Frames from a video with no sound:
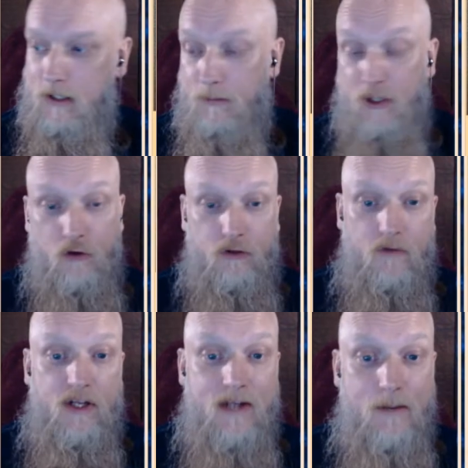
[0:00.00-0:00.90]
because of
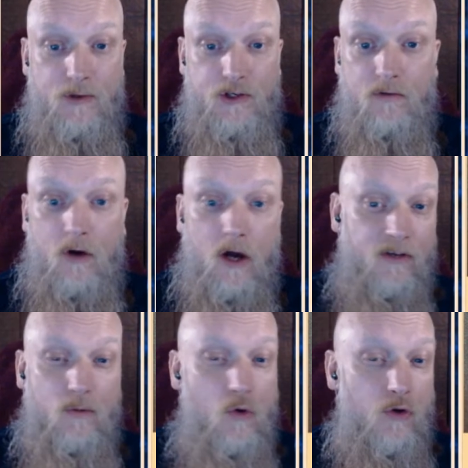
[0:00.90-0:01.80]
the temperature rise,
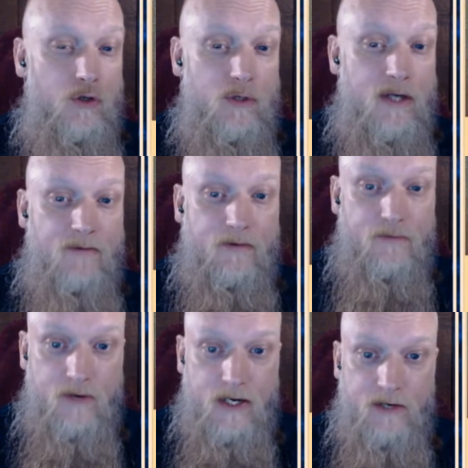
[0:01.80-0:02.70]
and the water would never
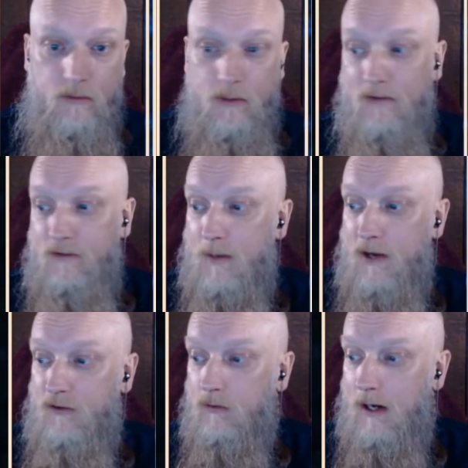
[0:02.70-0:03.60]
freeze, so we'd have special.